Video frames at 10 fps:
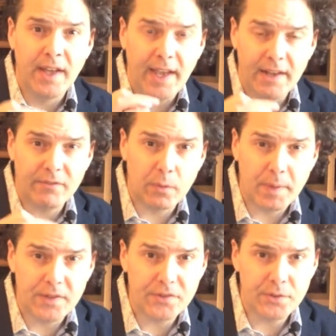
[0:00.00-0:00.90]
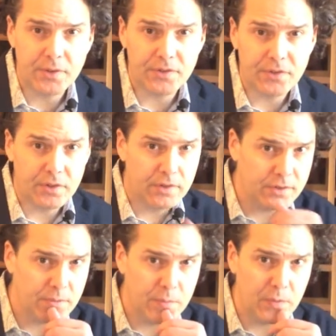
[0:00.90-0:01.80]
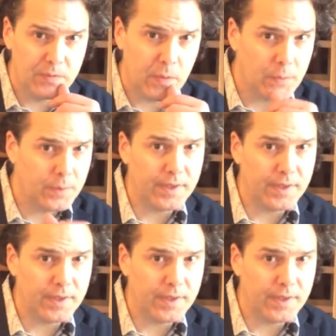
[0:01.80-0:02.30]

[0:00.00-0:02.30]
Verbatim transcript: and for my students to, to move forward.